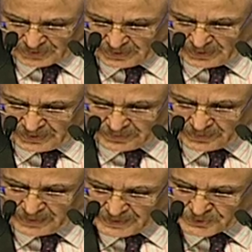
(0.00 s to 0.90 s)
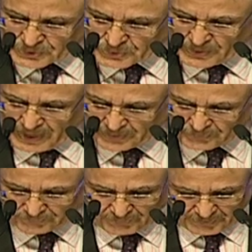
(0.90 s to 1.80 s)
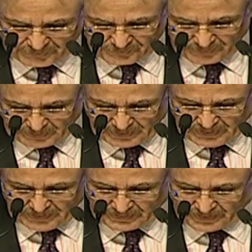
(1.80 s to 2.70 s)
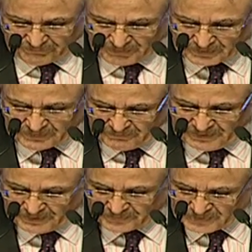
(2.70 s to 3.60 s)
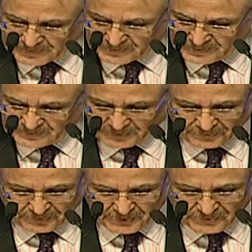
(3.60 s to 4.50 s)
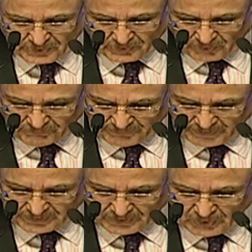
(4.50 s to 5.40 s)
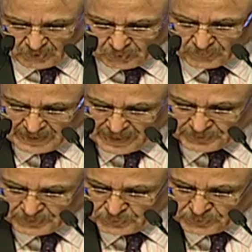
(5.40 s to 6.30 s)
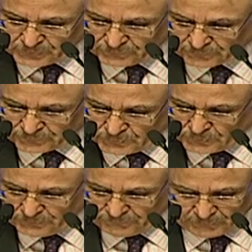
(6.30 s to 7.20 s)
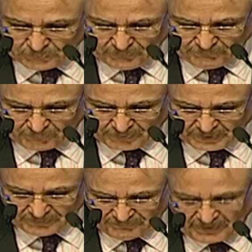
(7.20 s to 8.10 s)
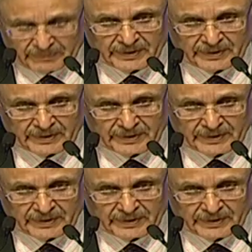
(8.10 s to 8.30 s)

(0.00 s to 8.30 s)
relates to agroforestry that effectively addresses the traditional conflict over land use for food, fuel, fodder, fiber, and